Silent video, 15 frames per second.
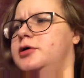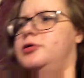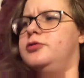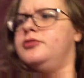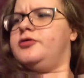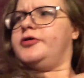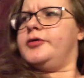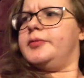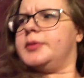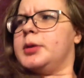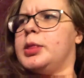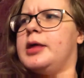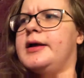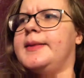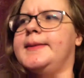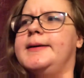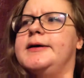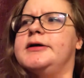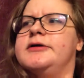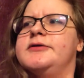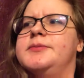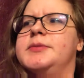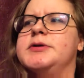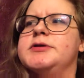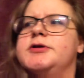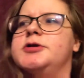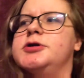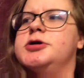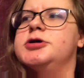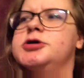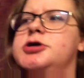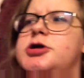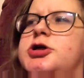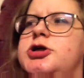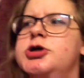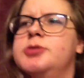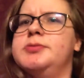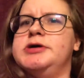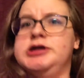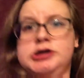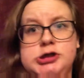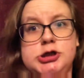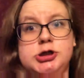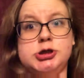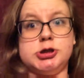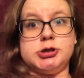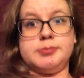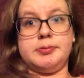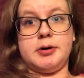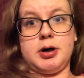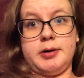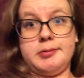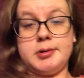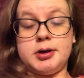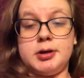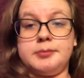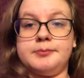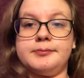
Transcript: YouTuber lately has been Shelby Church, probably.